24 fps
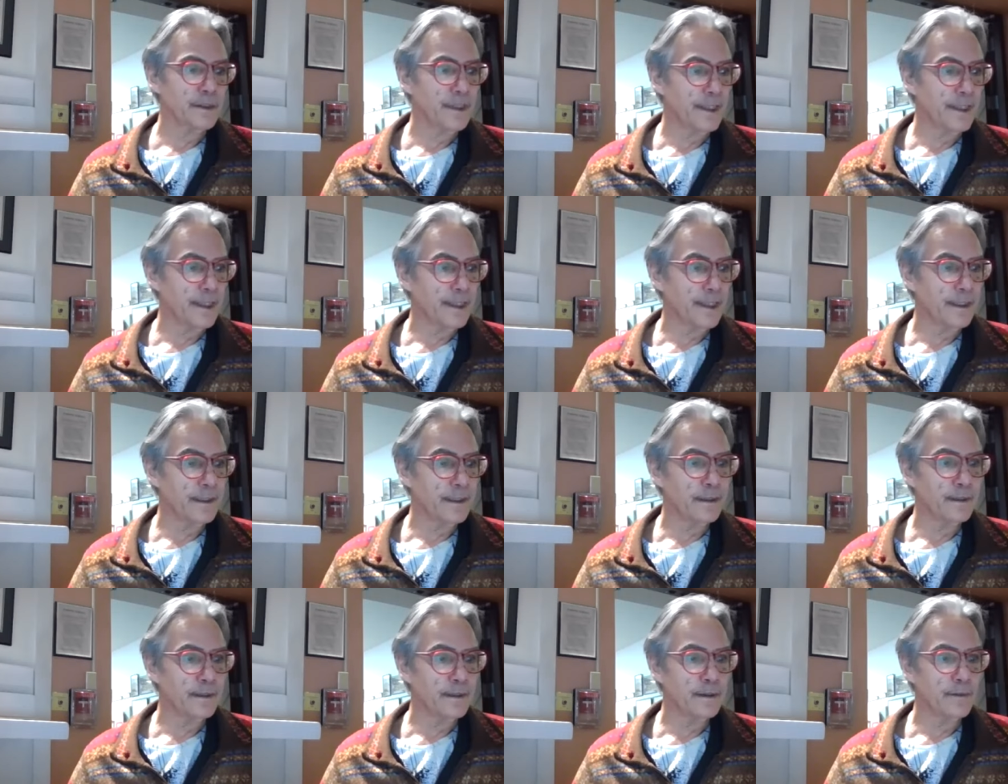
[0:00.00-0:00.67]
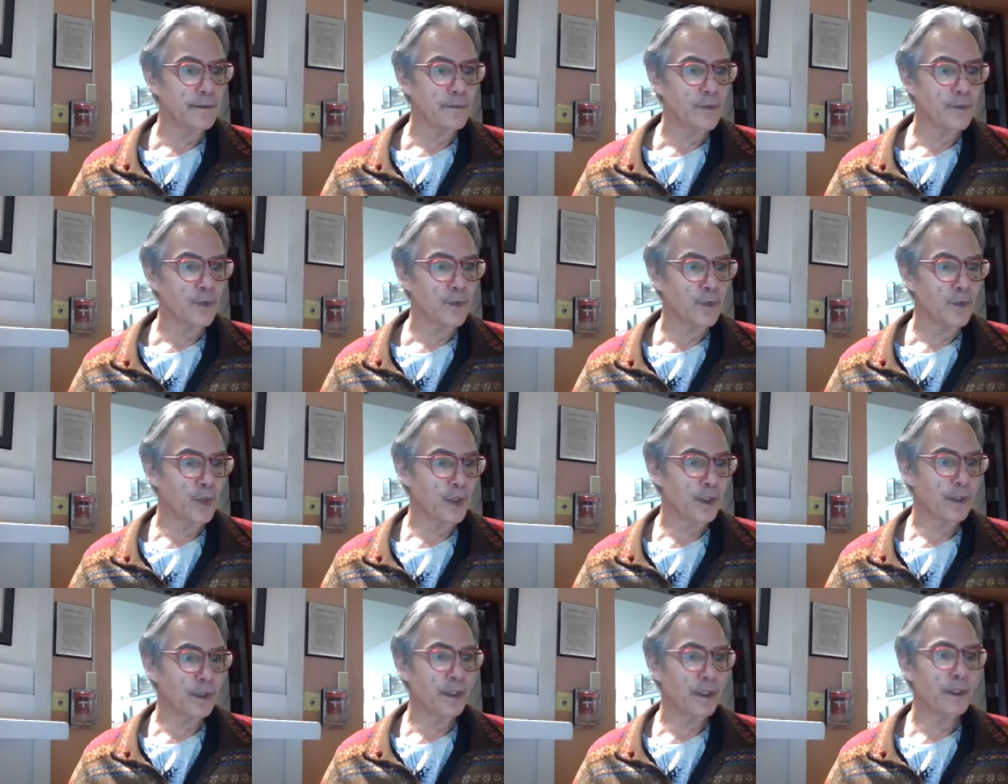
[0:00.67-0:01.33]
And
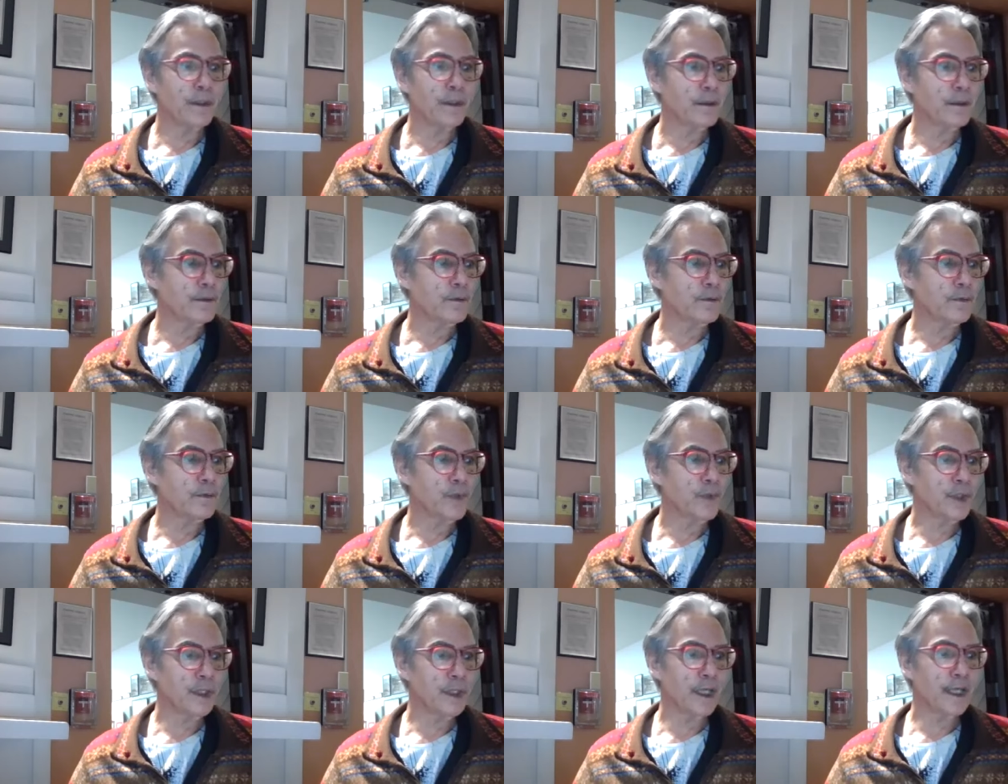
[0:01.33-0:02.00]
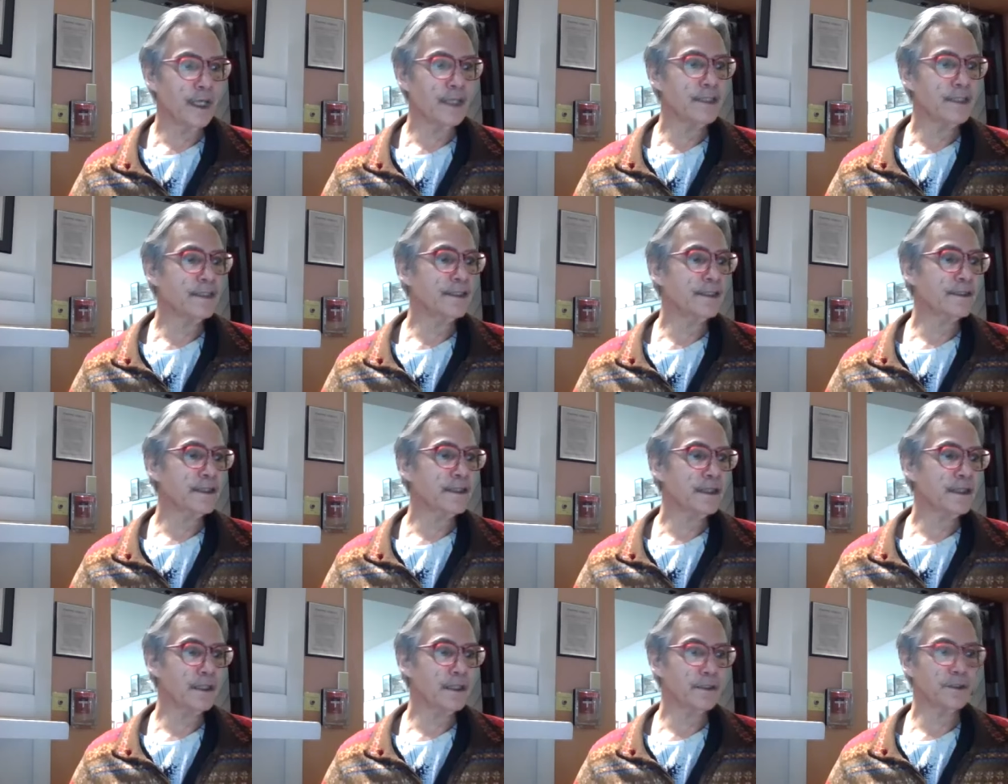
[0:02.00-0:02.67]
we're, we're all
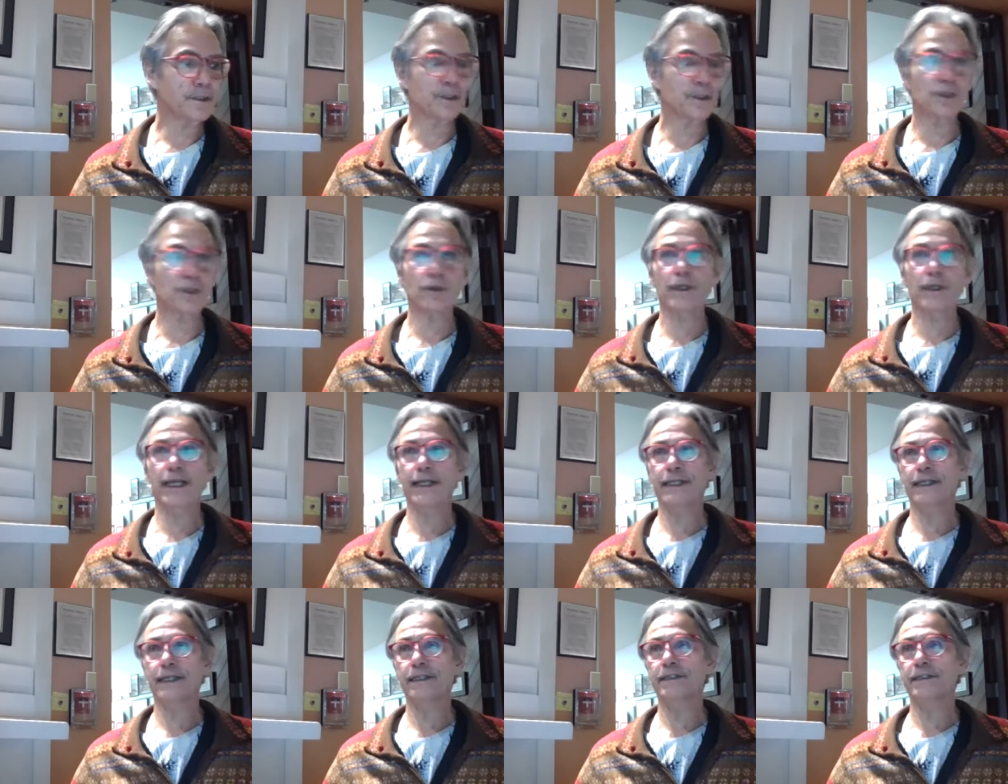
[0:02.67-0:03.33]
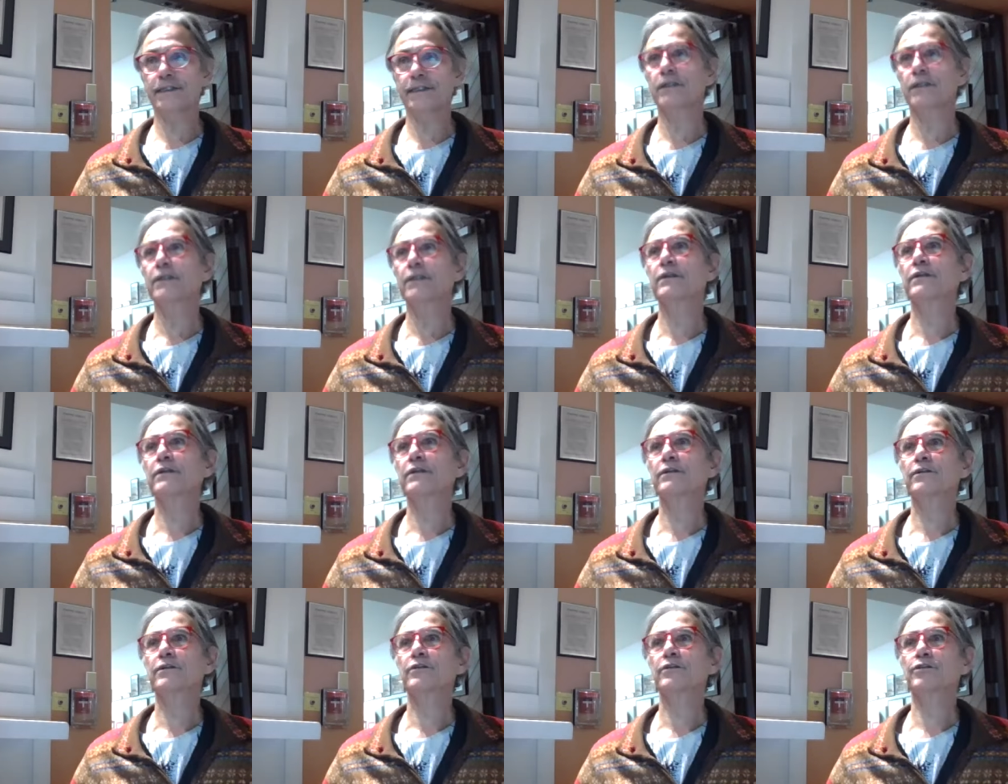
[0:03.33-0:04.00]
enculturated
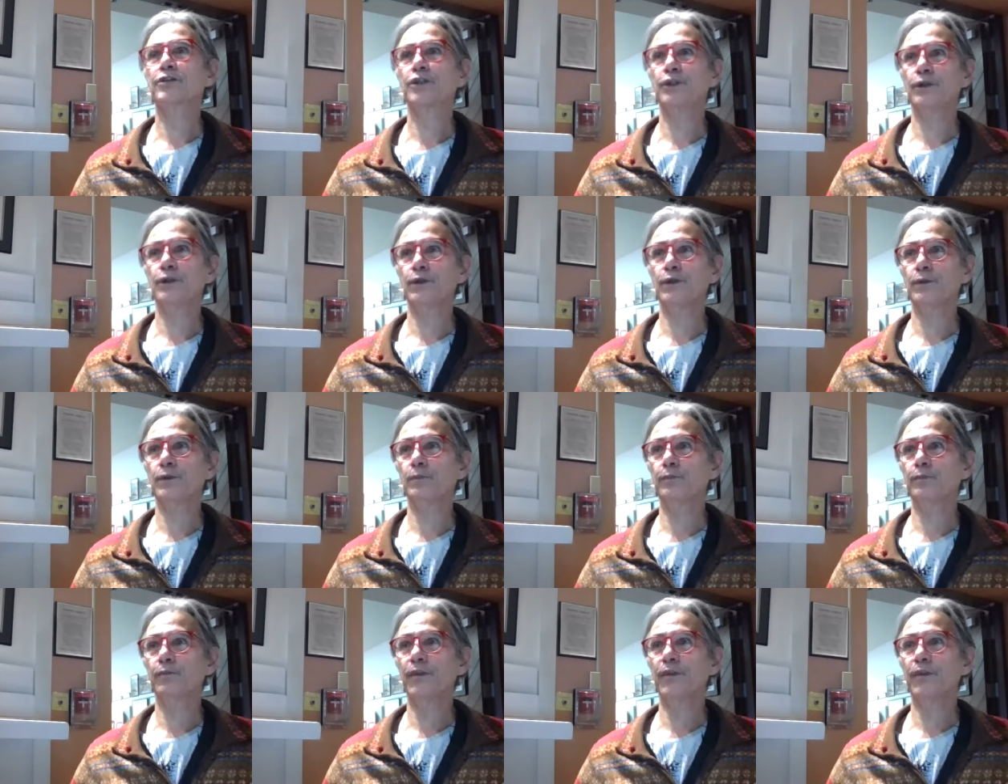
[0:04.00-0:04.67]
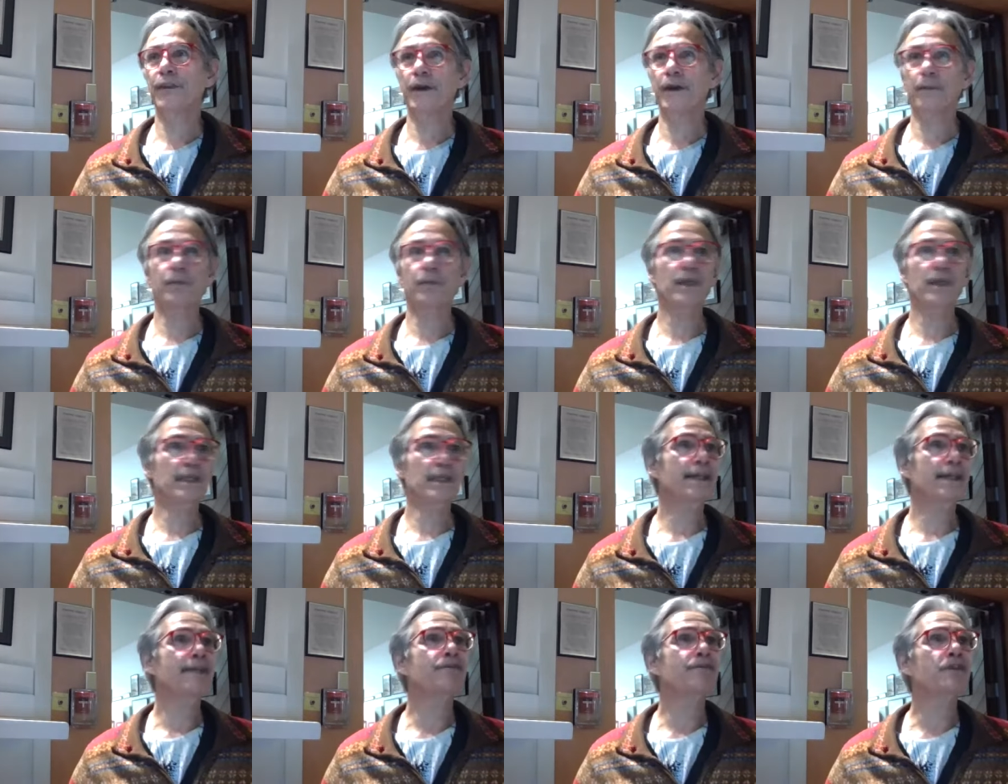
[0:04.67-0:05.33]
to the
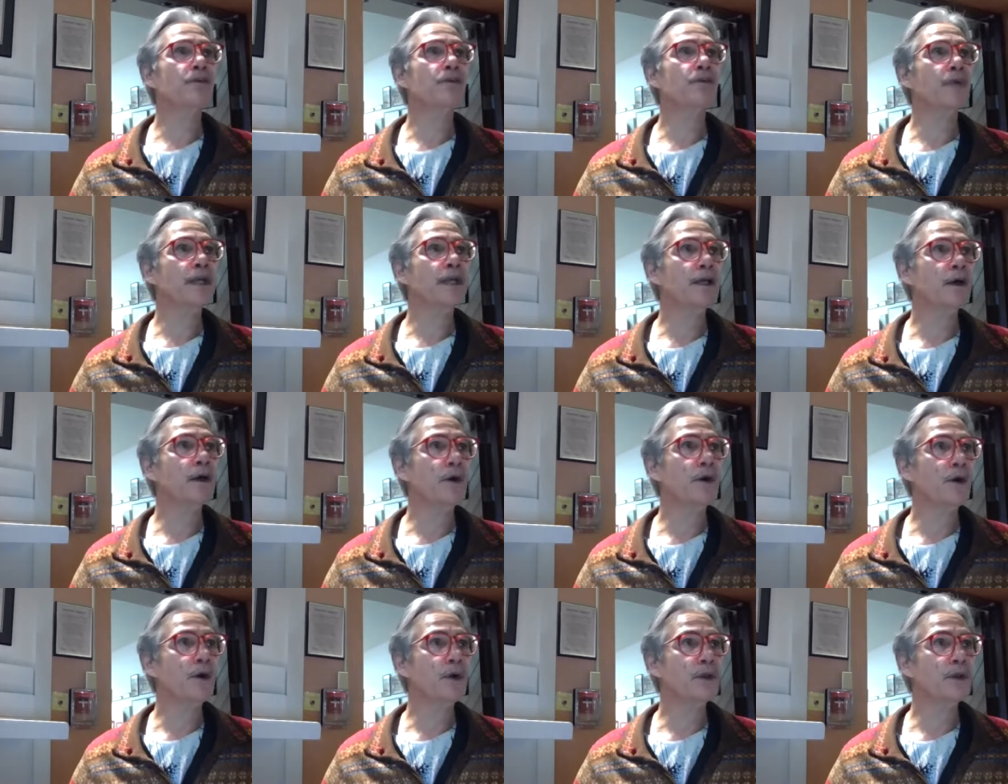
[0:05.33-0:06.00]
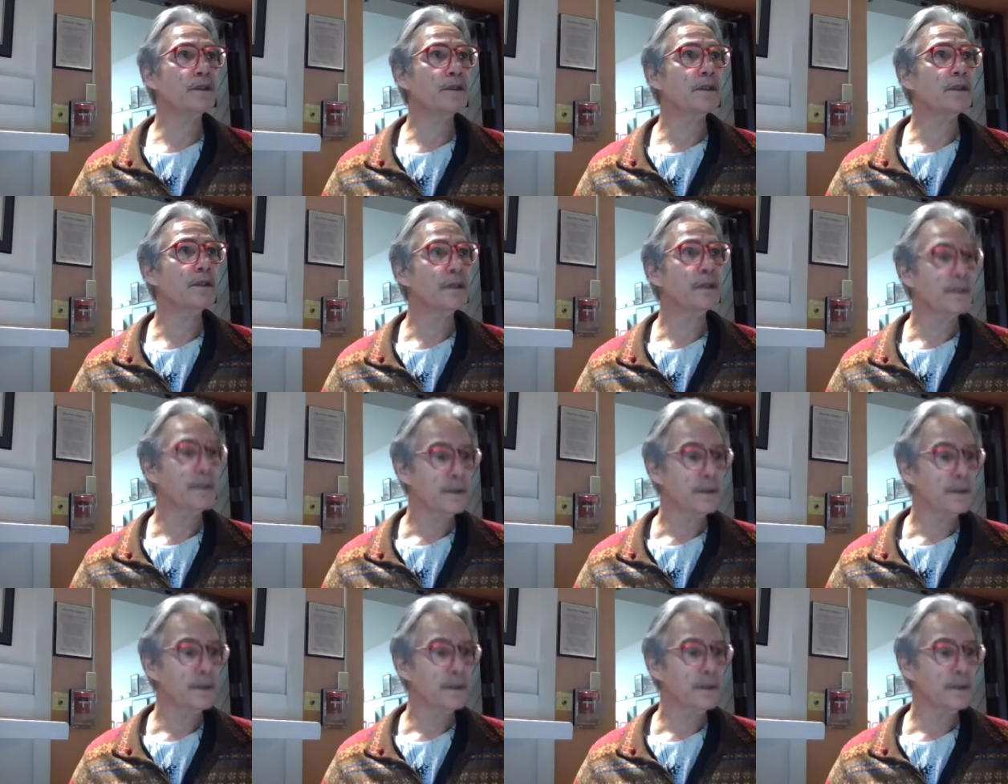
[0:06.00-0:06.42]
beliefs we hold,